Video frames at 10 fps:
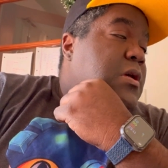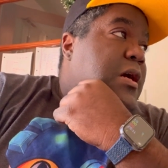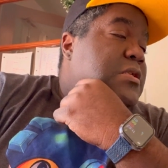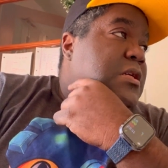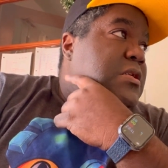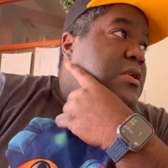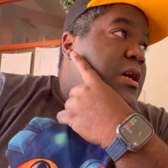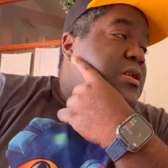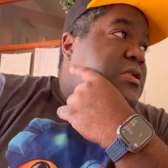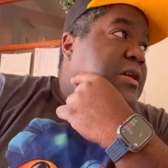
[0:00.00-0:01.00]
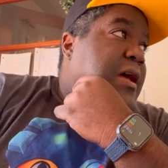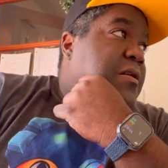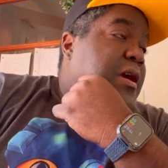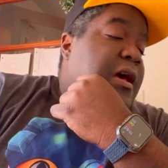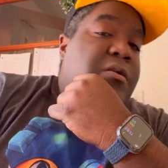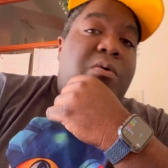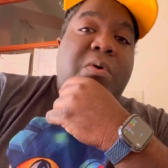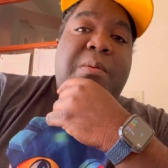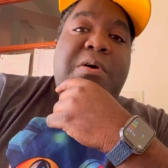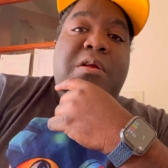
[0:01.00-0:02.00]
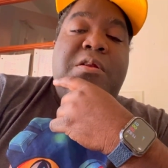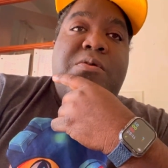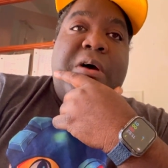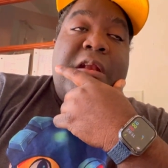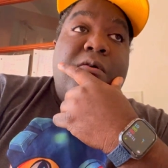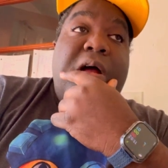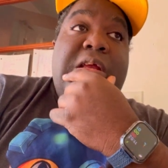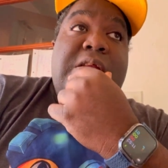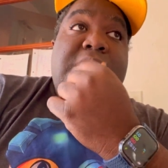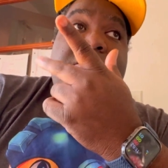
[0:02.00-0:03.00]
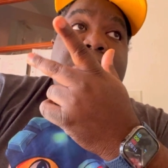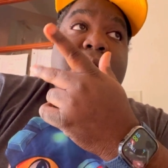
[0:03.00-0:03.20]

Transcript: I say, today is Saturday. I don't know what I'm going to do. I know I need to